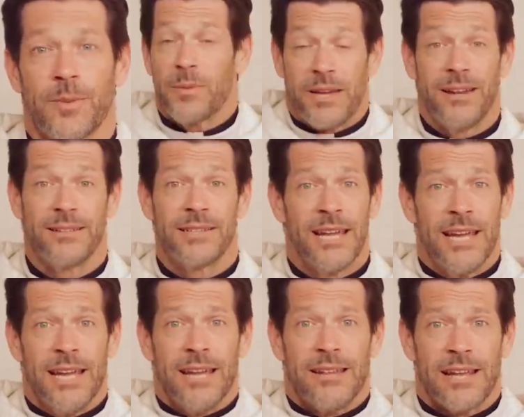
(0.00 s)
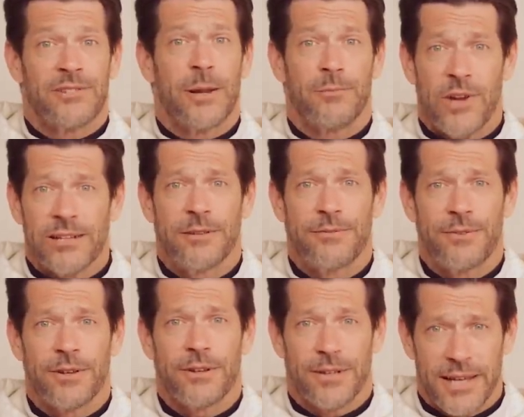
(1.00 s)
because that's an
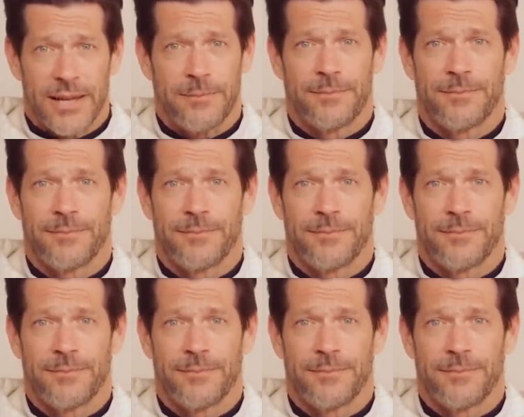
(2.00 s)
objective claim.